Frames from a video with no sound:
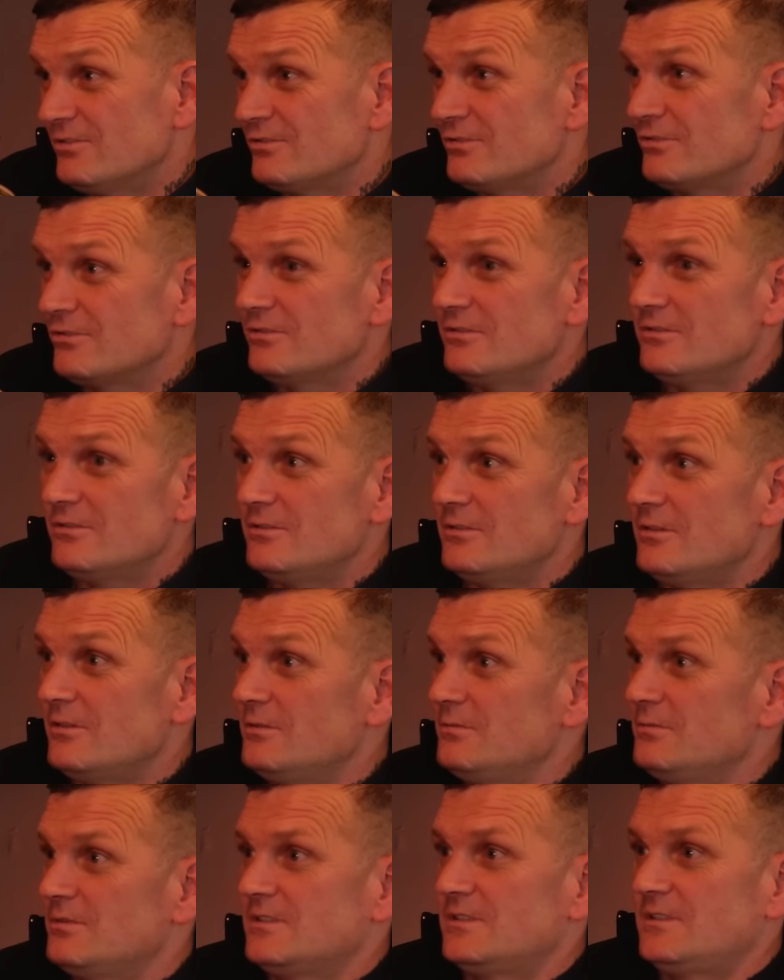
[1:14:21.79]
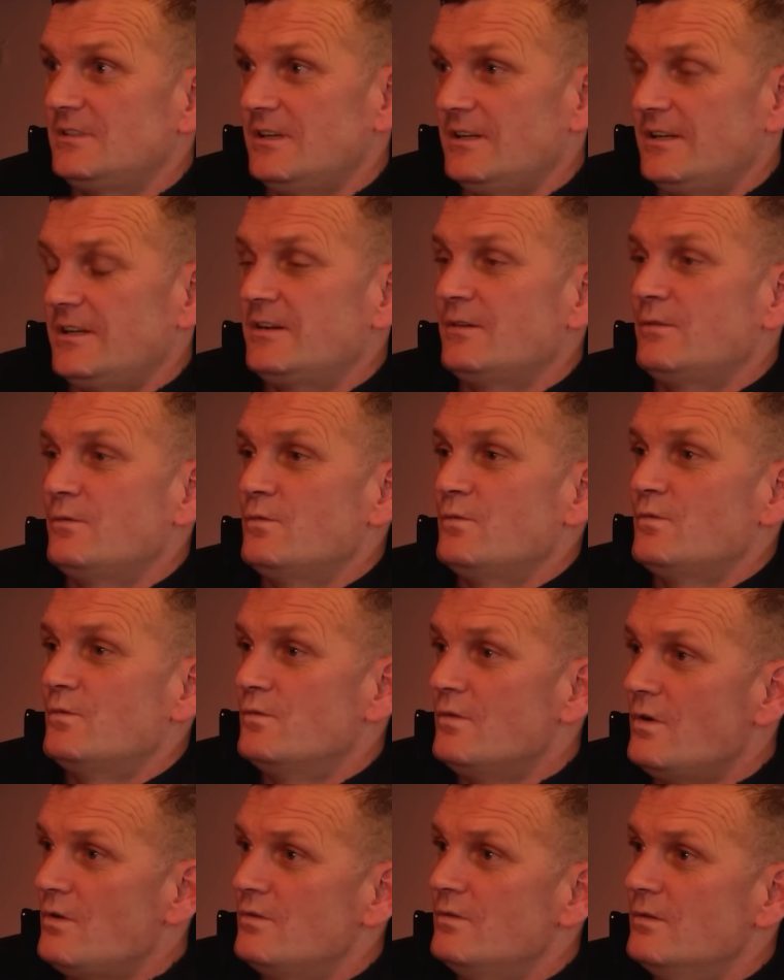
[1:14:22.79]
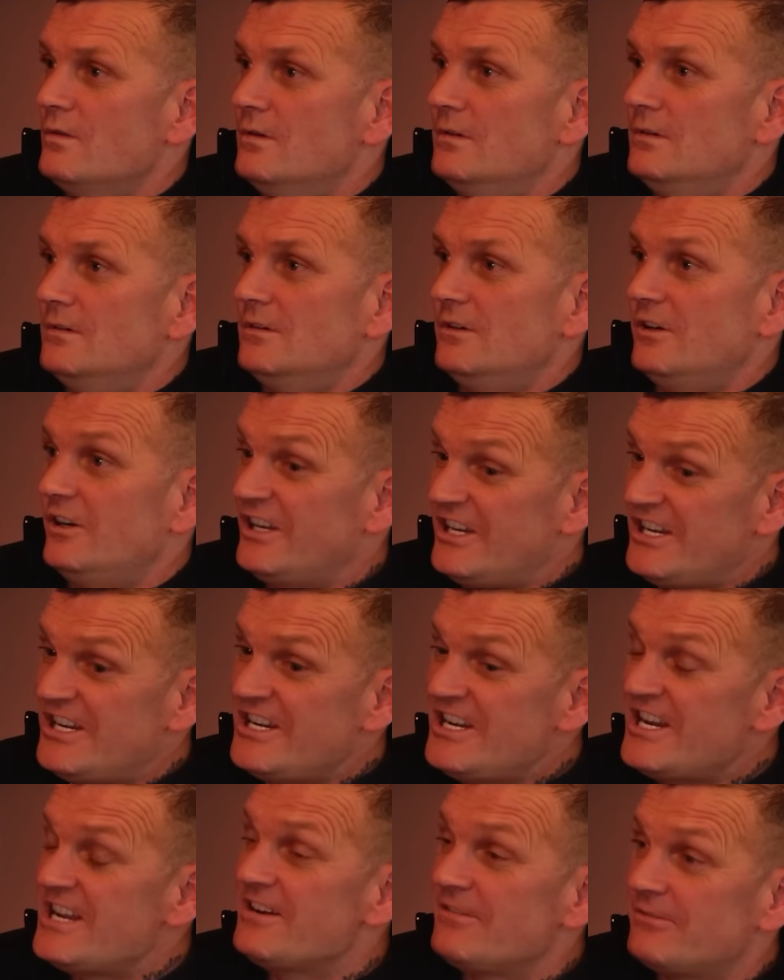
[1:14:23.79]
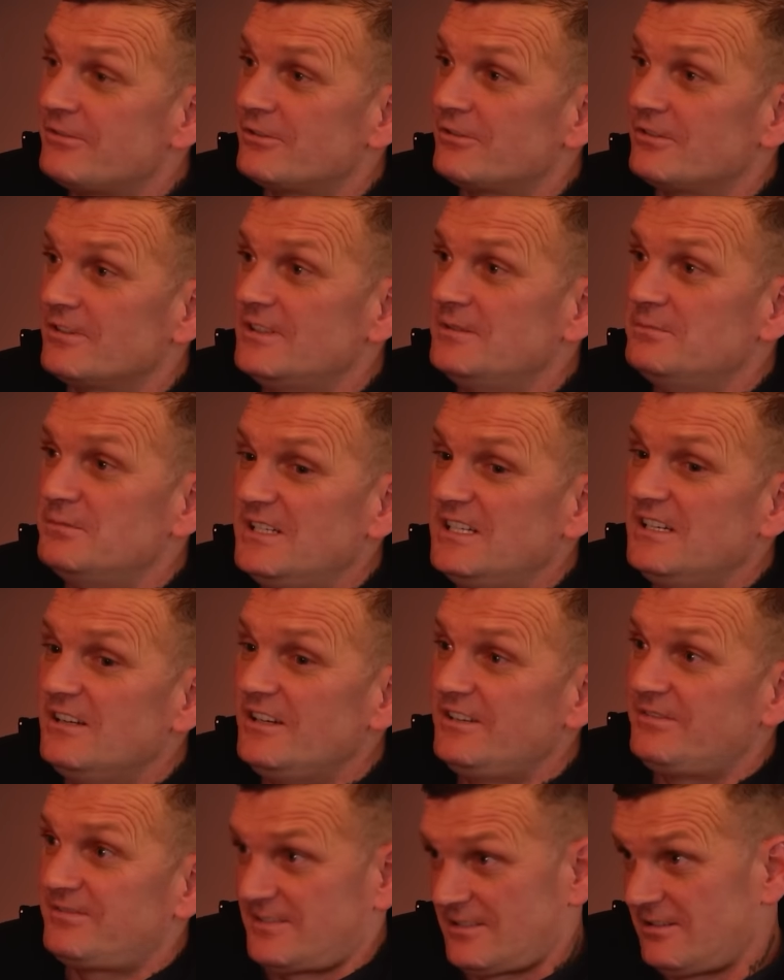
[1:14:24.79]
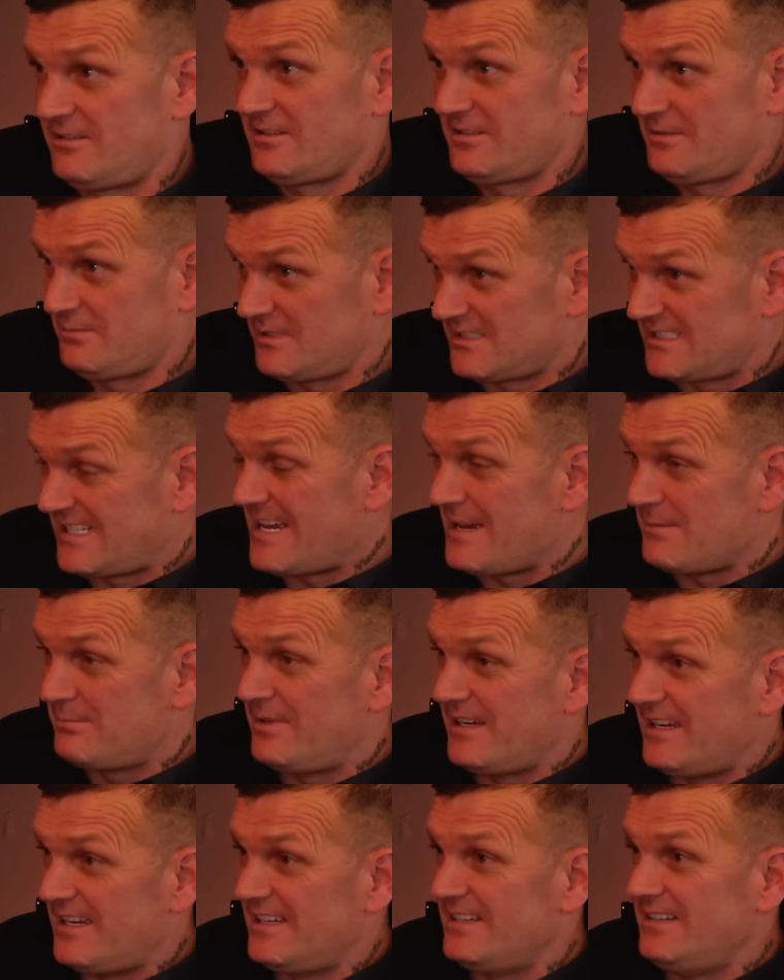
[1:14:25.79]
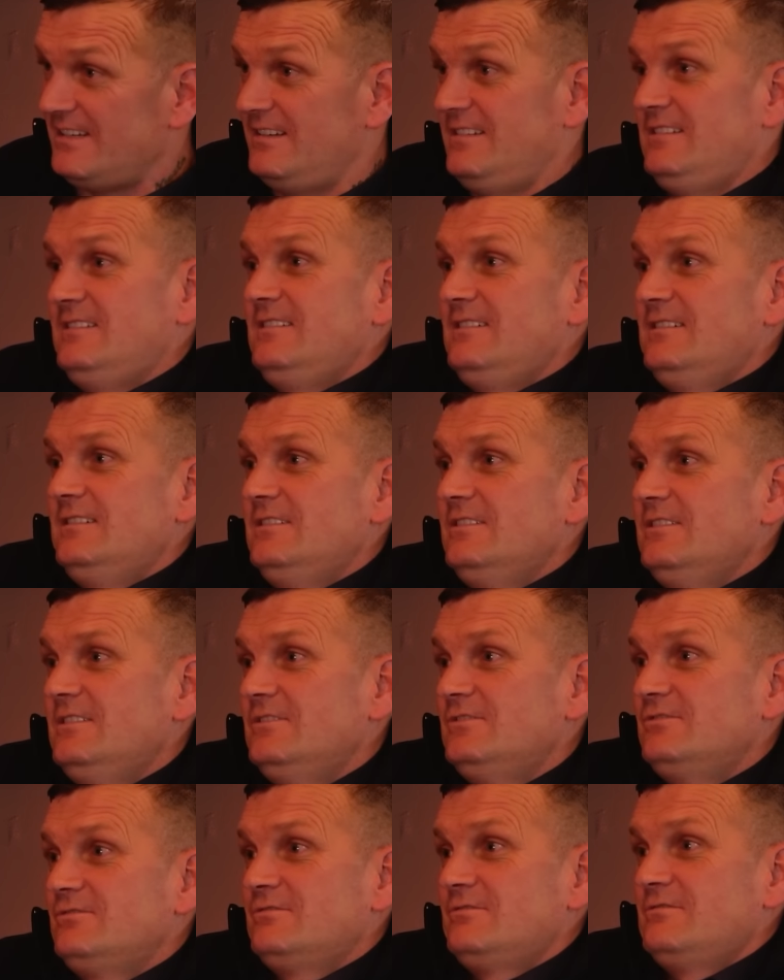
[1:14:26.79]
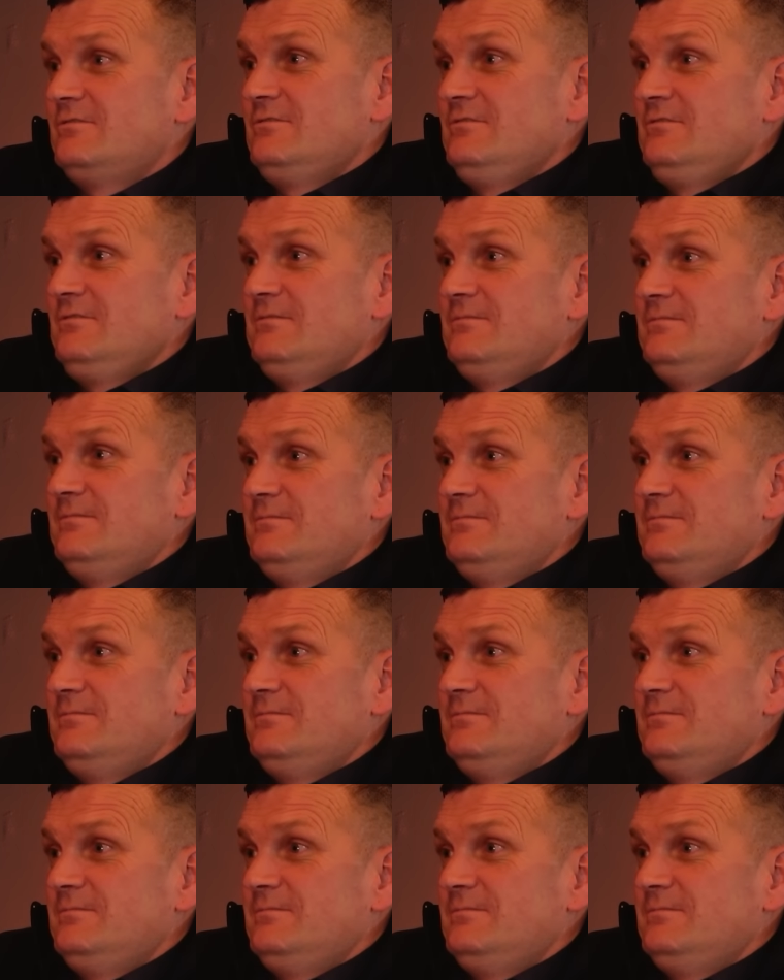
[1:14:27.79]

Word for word: You know, I was like, whoa, I never in my life thought I was that bad. You know,